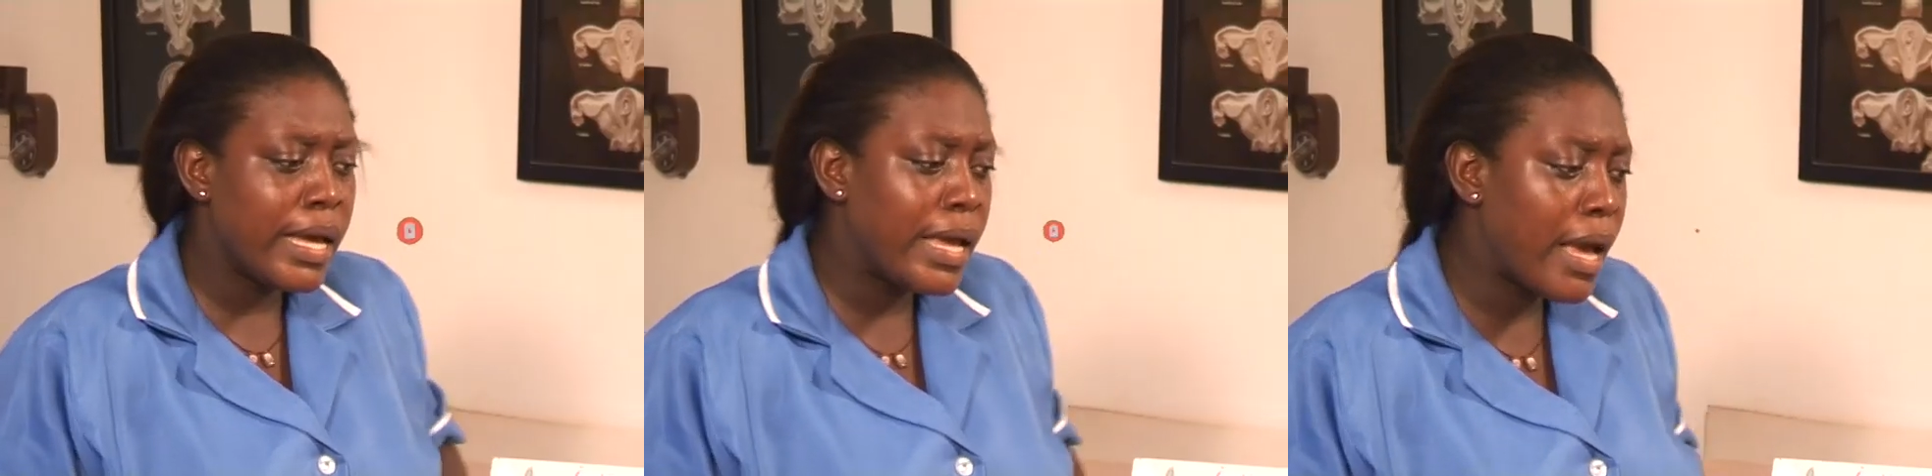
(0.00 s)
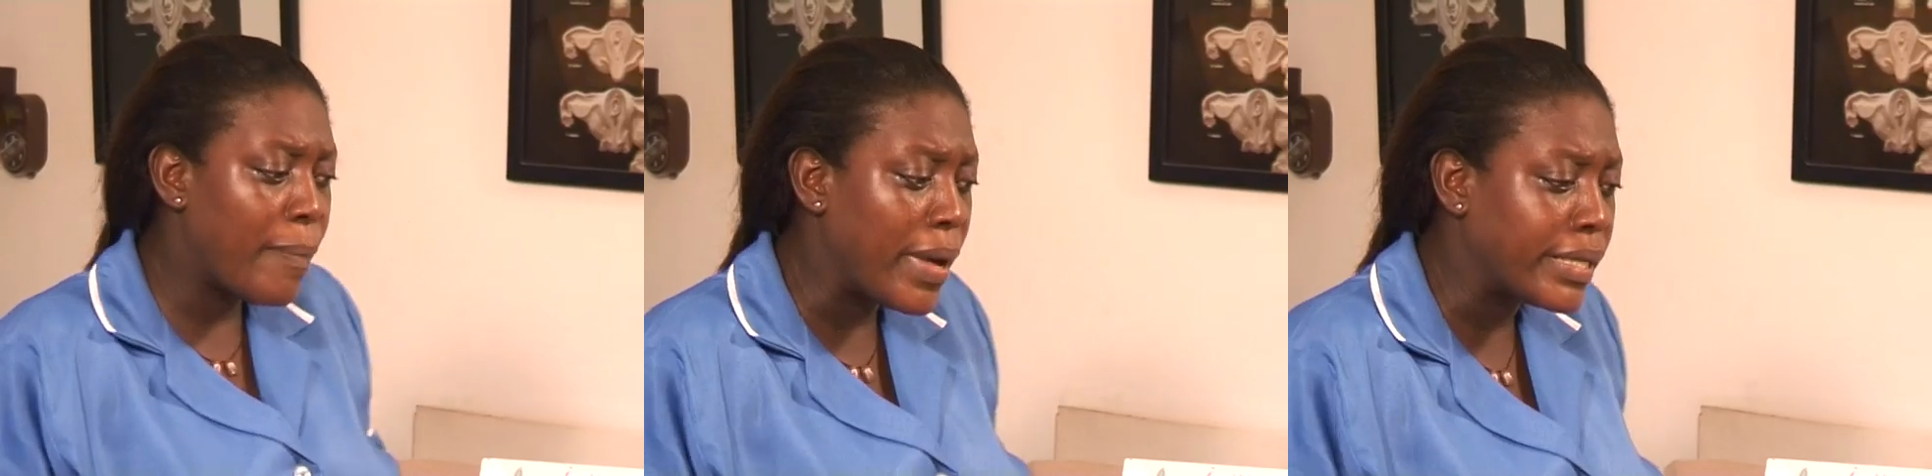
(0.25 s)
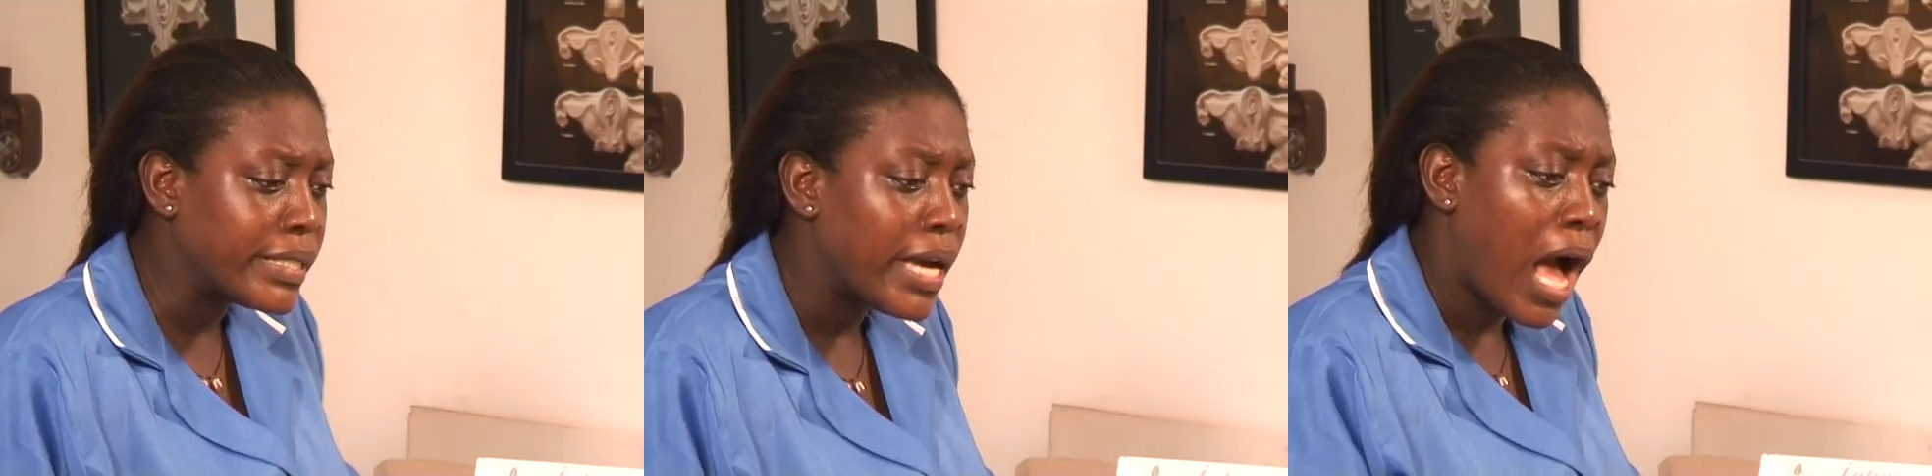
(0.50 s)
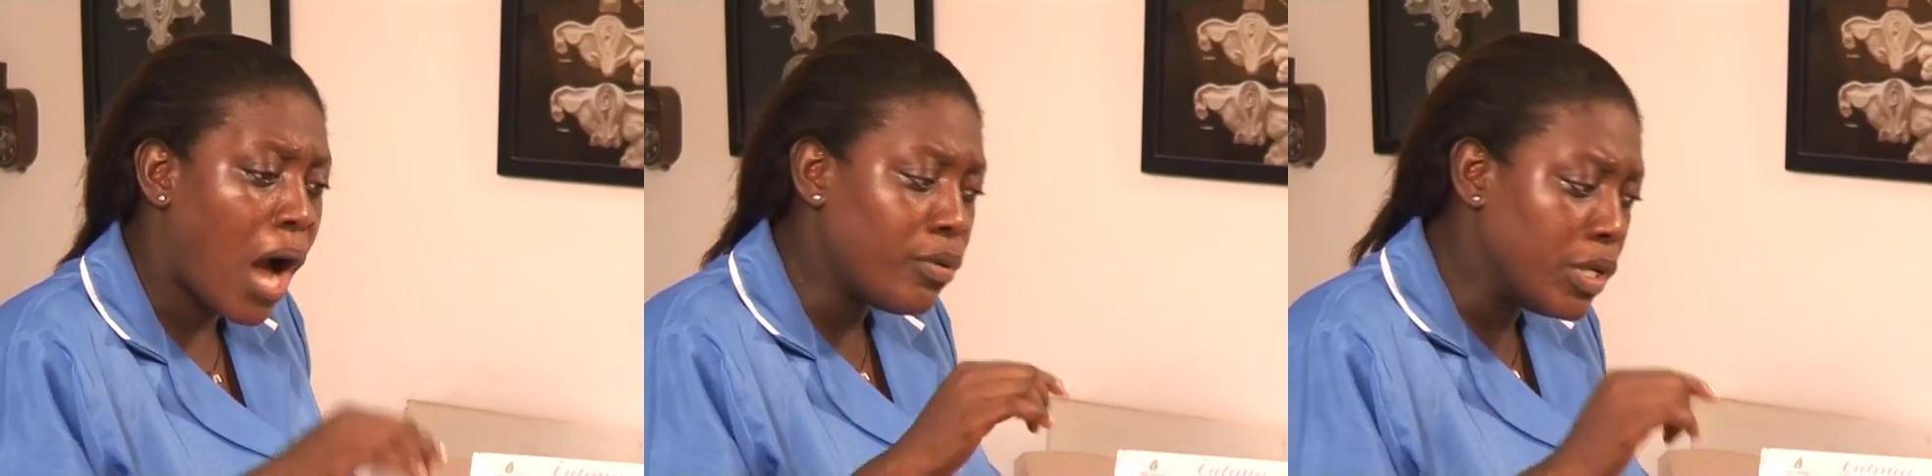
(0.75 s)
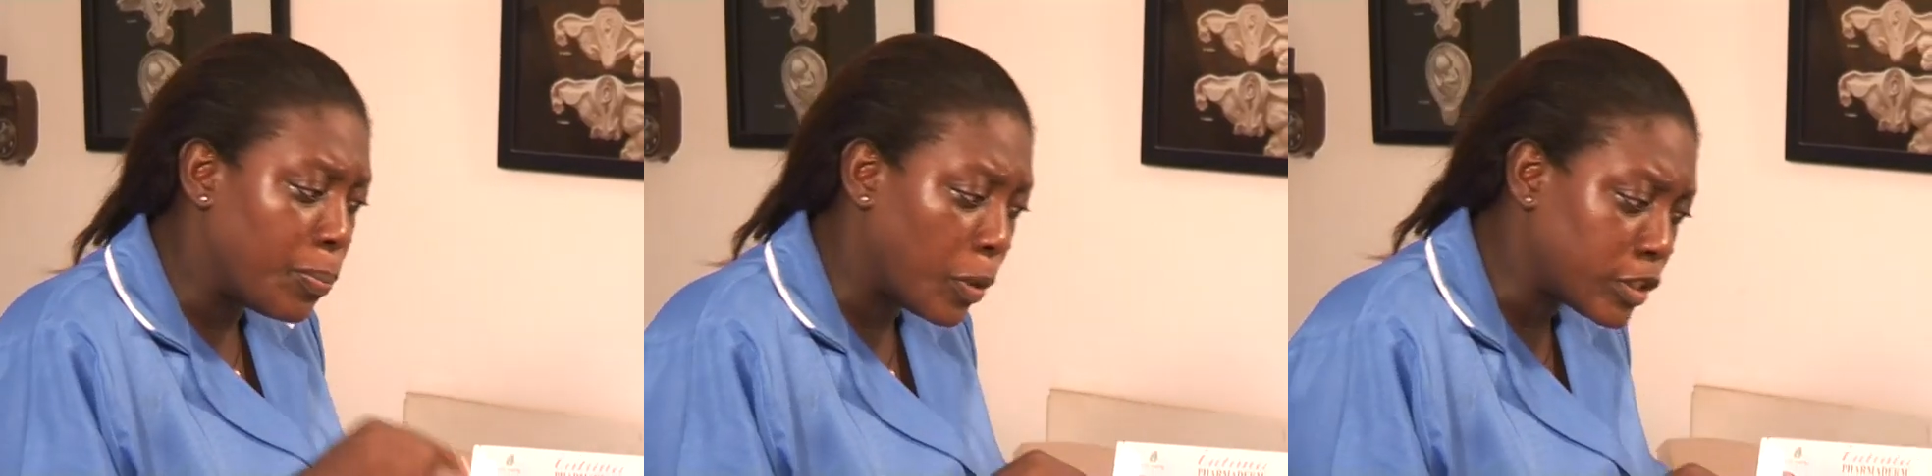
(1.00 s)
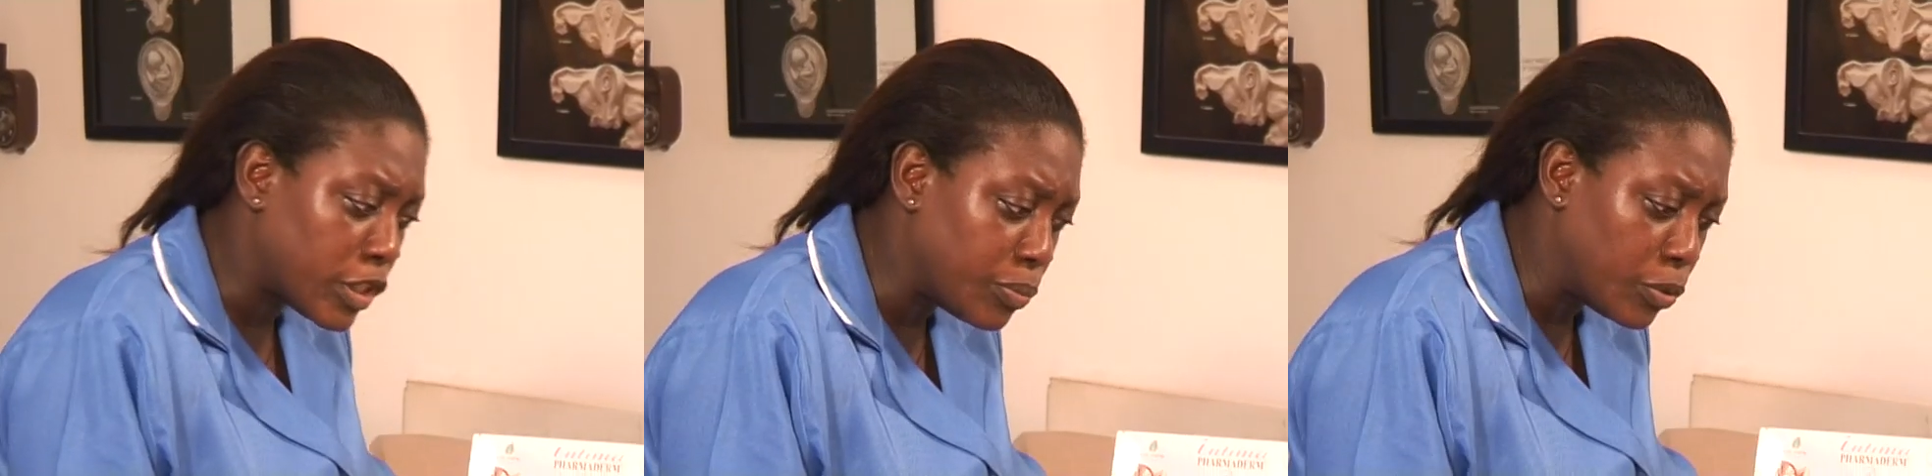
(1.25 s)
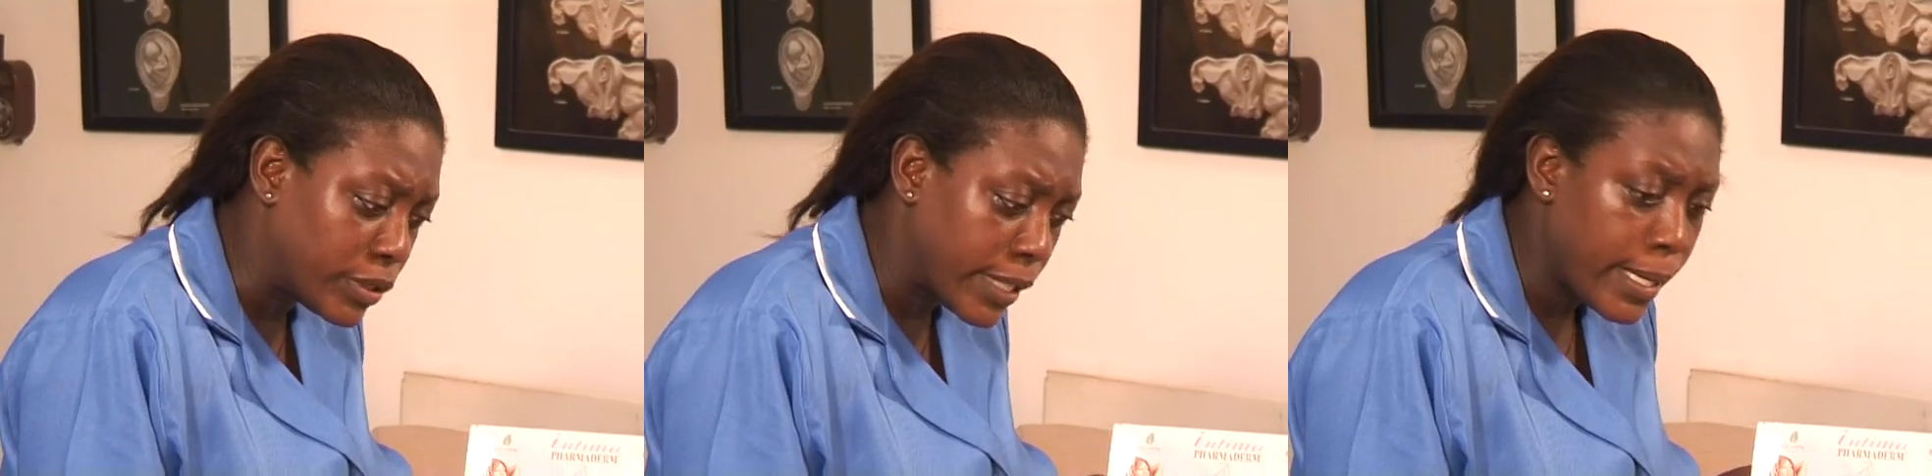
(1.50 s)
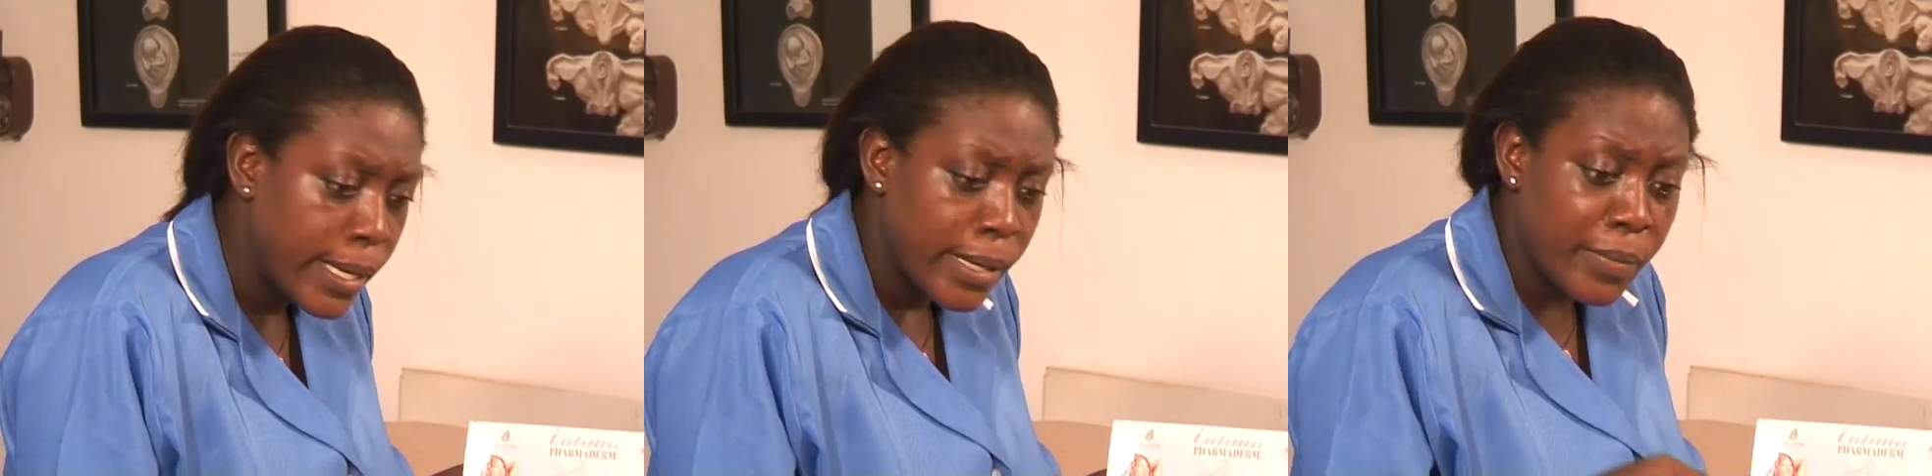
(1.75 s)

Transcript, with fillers: Hey, I beg. How is it possible say